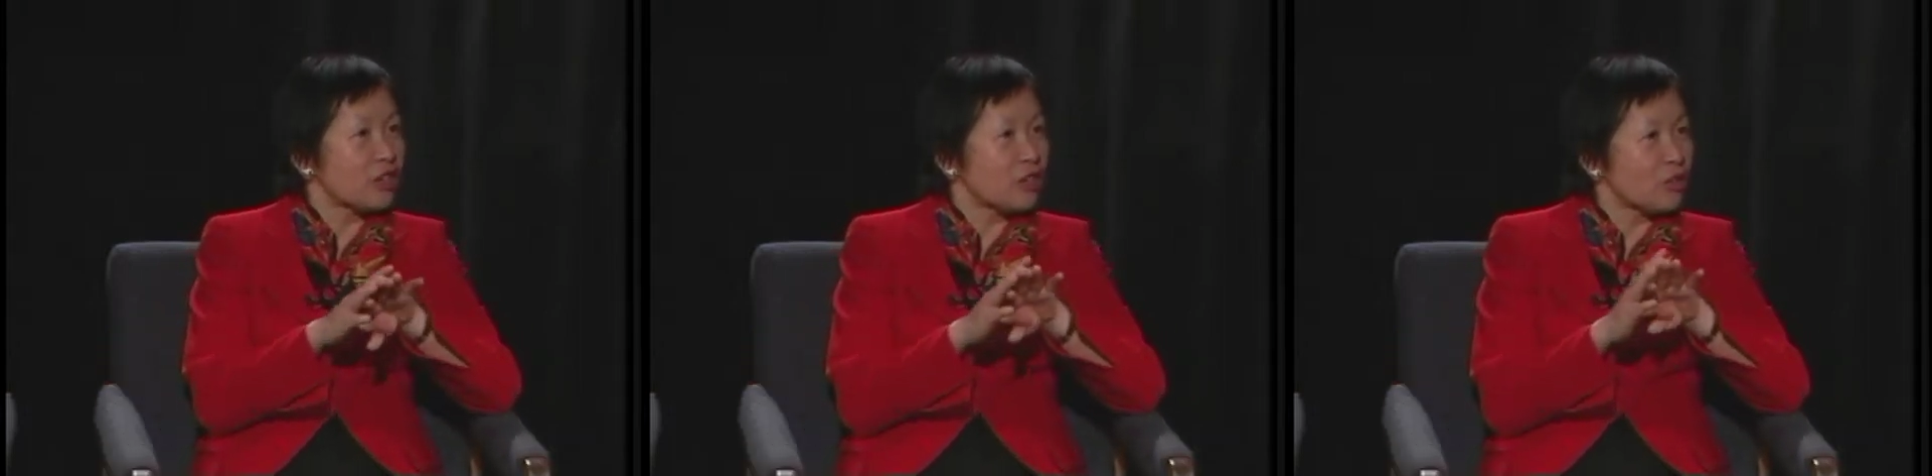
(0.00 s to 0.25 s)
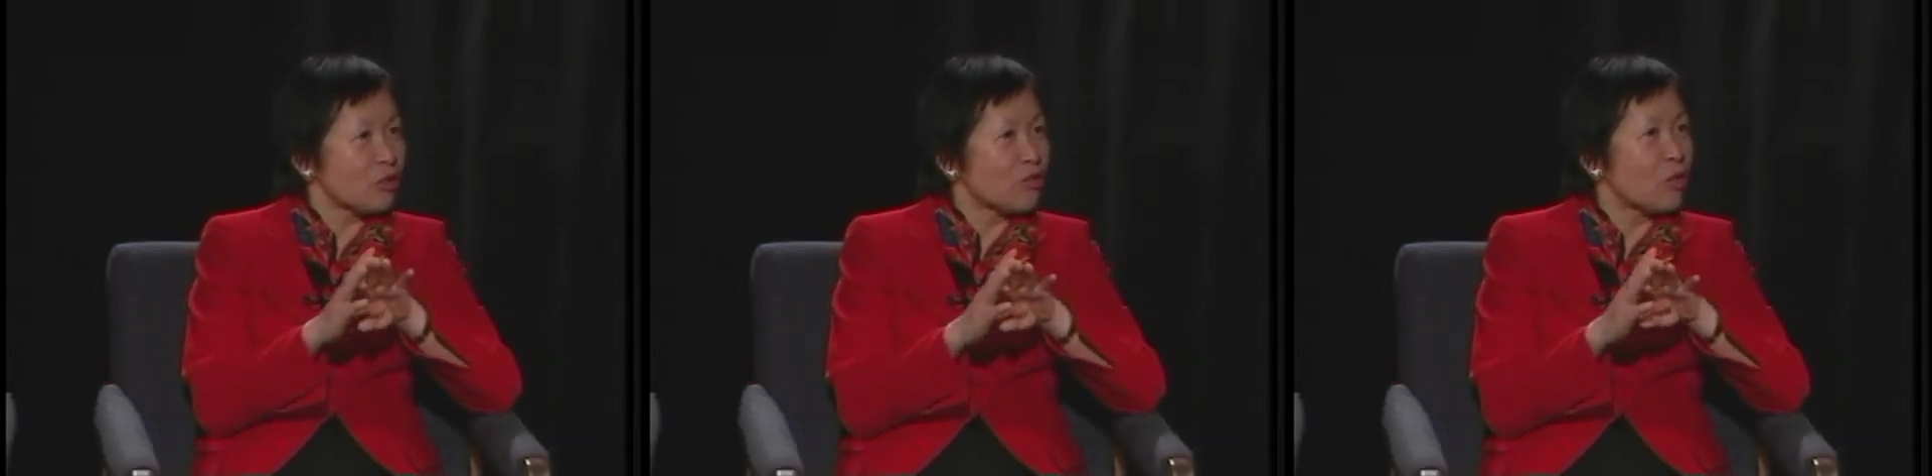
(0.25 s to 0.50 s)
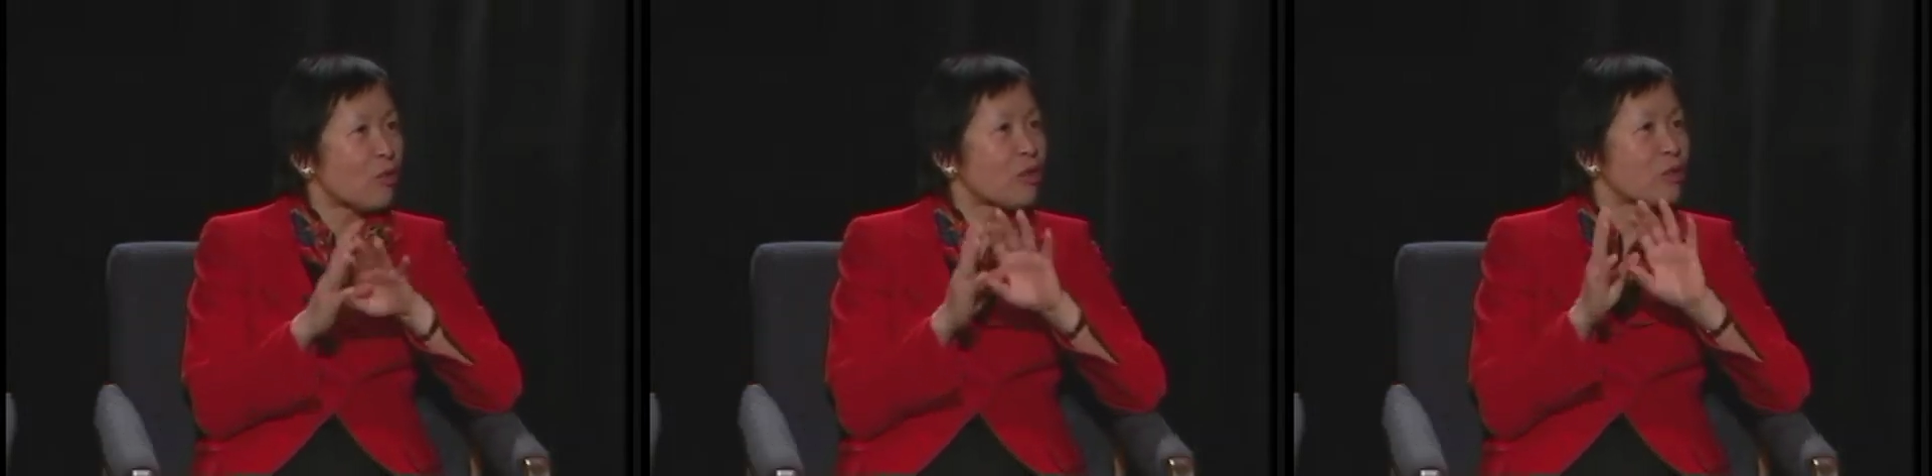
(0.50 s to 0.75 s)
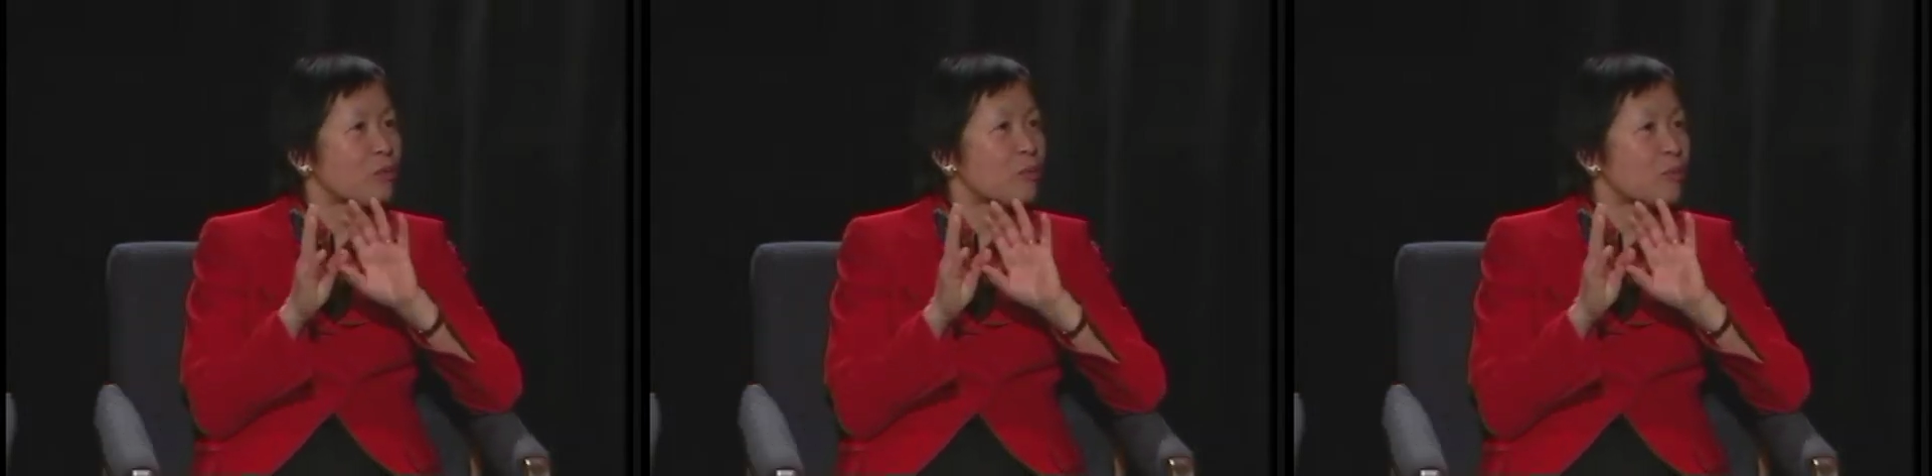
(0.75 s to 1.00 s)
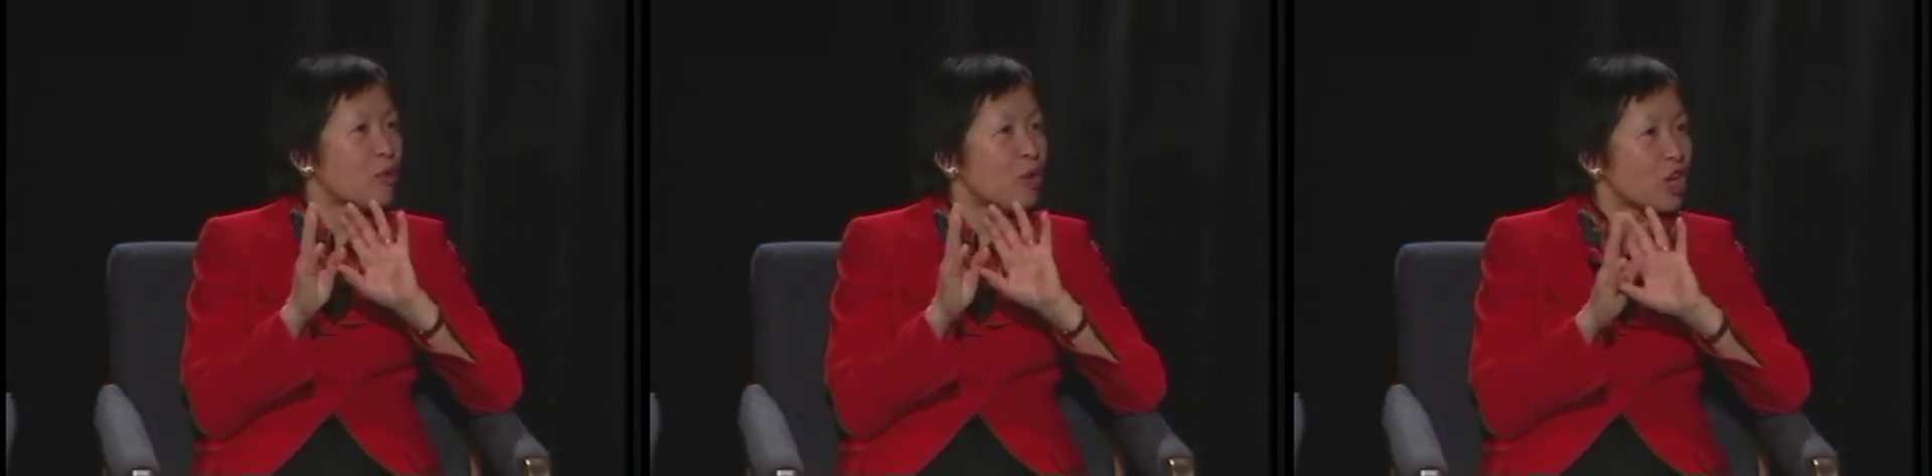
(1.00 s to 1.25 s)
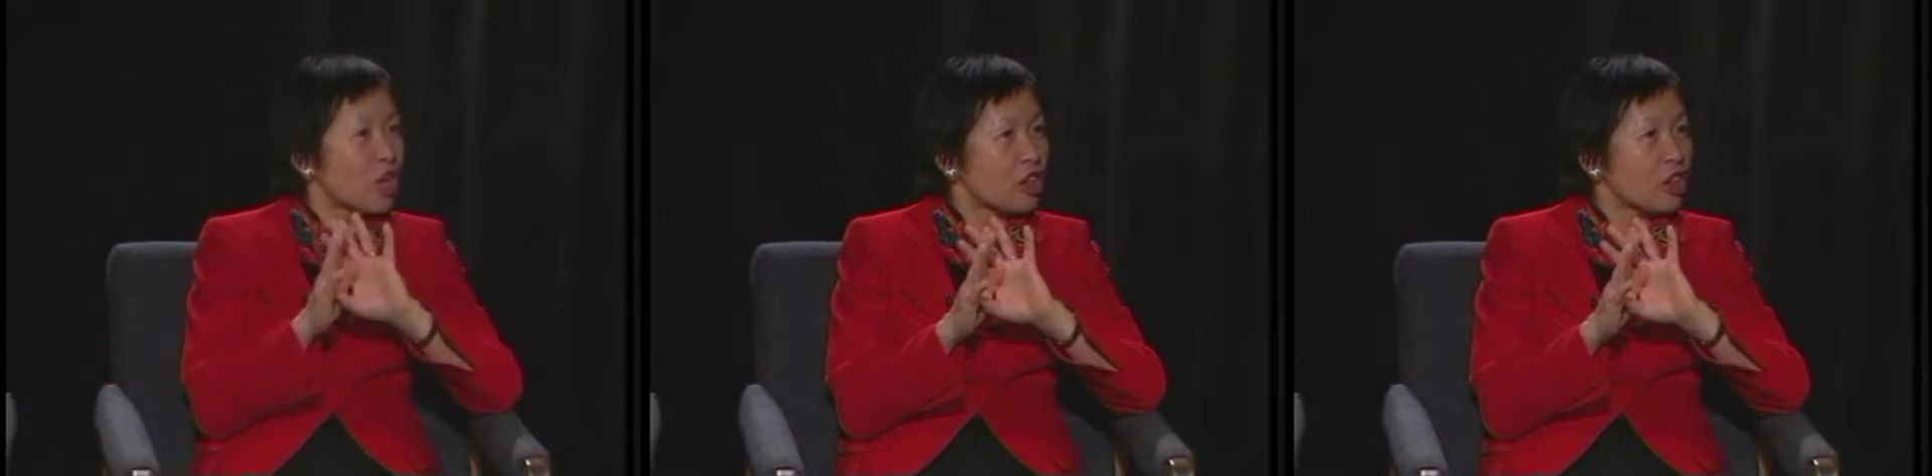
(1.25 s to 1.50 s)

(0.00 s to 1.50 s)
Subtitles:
you've already put in